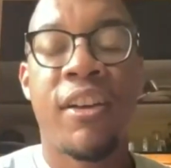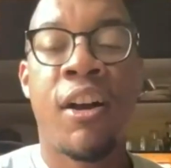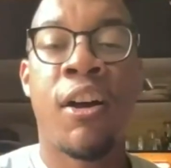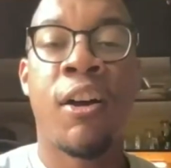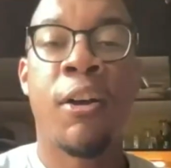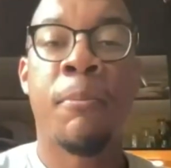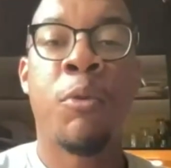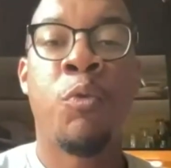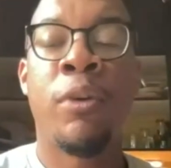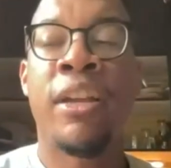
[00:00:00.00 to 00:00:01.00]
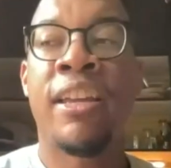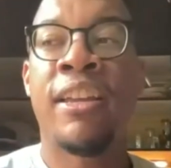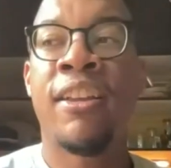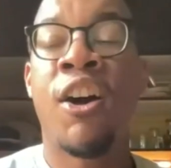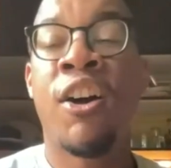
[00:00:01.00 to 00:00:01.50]

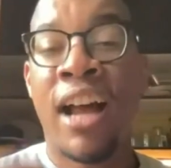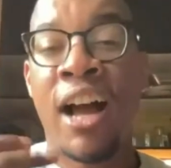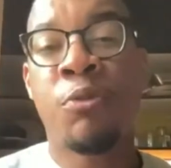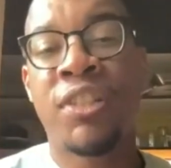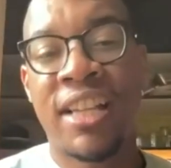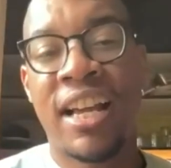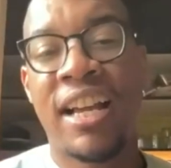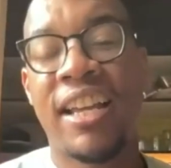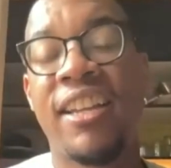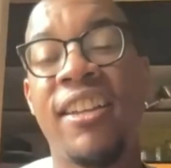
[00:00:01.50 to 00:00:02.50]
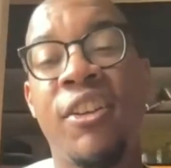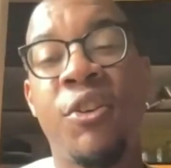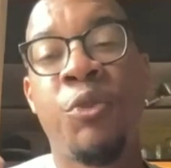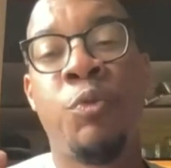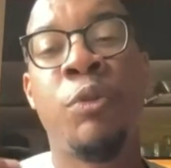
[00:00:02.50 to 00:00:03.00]
When on our side,
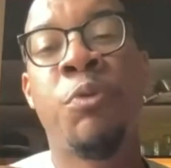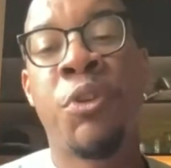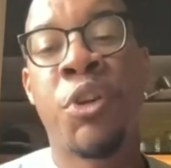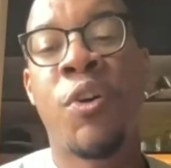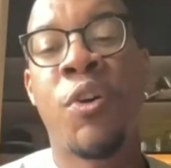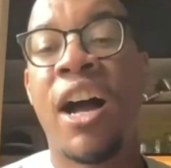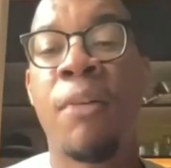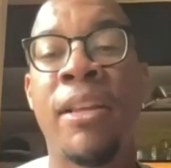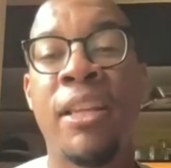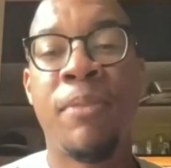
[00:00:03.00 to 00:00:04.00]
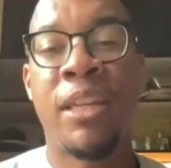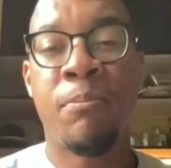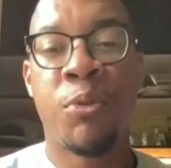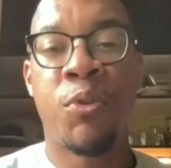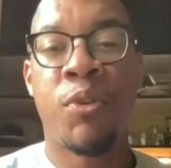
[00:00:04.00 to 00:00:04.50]
we will know how many
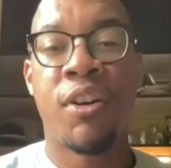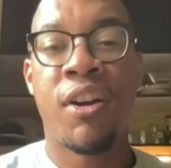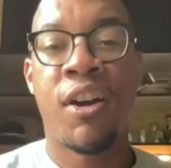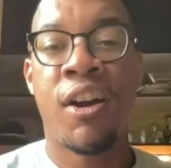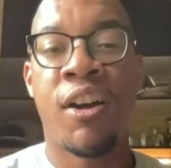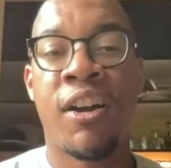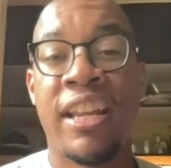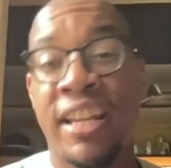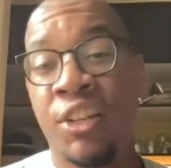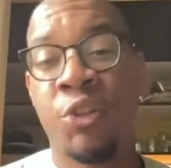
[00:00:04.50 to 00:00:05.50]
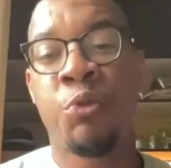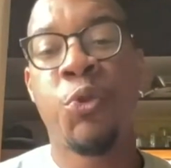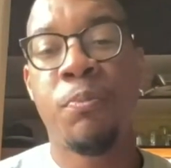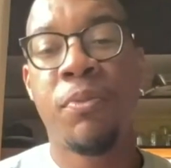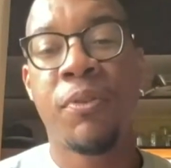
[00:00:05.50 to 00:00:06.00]
people are in the
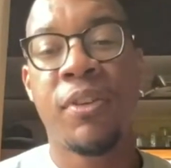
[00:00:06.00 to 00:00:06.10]
group,